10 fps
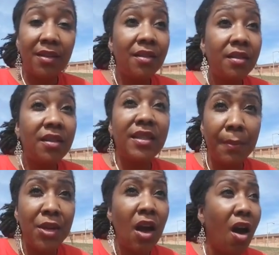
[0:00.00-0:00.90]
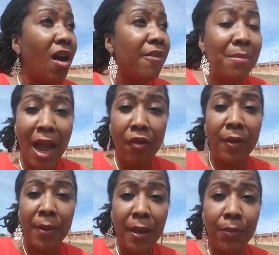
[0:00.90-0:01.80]
Some of y'all have married
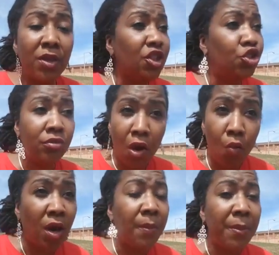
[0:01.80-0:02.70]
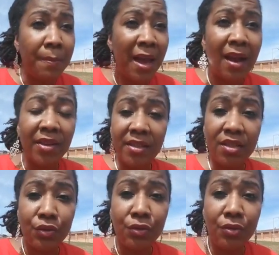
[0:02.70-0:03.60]
people that you don't want to be married
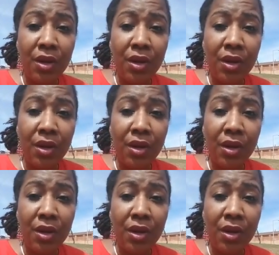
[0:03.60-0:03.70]
to.